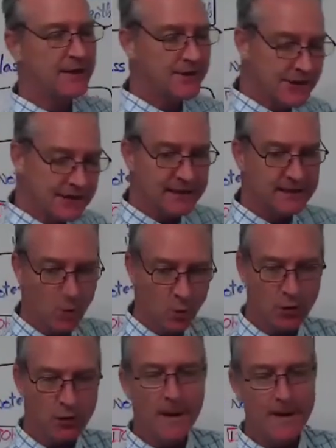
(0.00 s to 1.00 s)
thinking
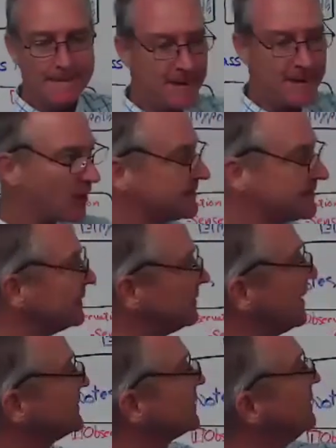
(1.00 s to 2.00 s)
more, memorizing
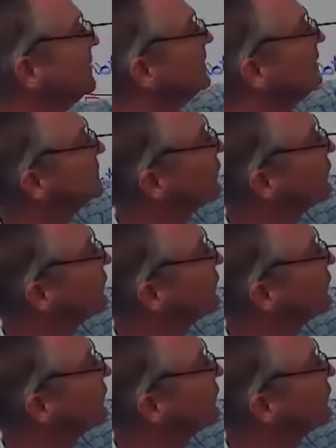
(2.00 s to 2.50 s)
less. So